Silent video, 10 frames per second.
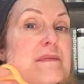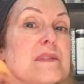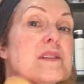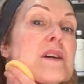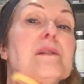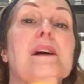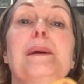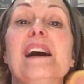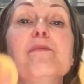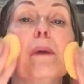So there we
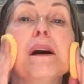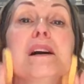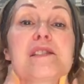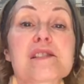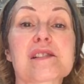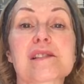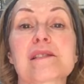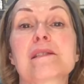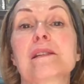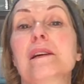have masks.
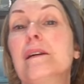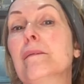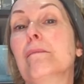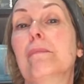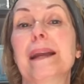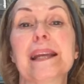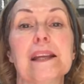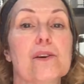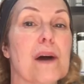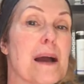Make it
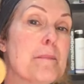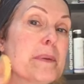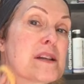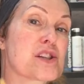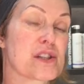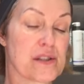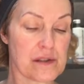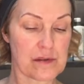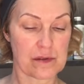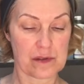your ambition
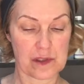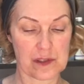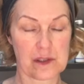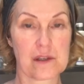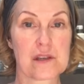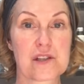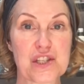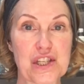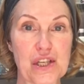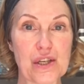
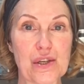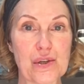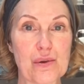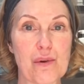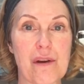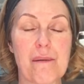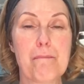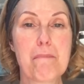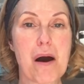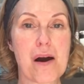to
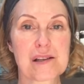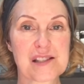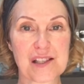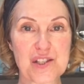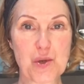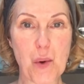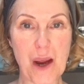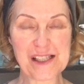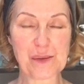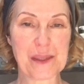mask
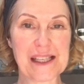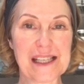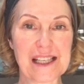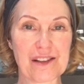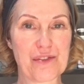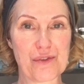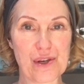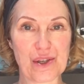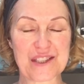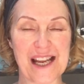twice a week through
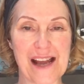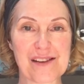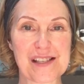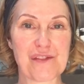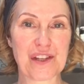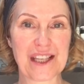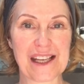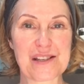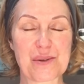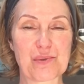lockdown and see if you can get
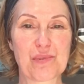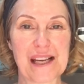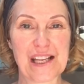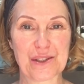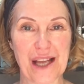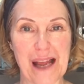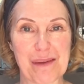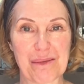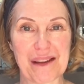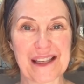into a really good habit
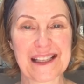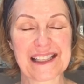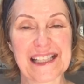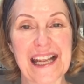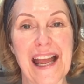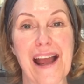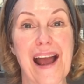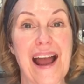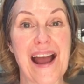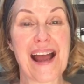with it.
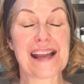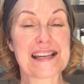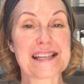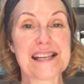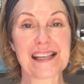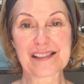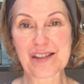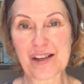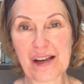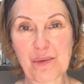And next
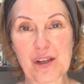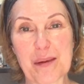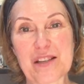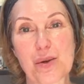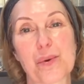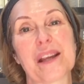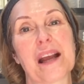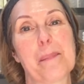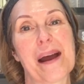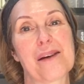time we'll be talking
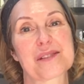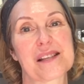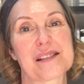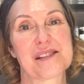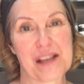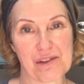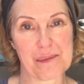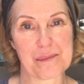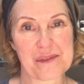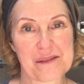about
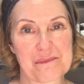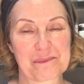serums.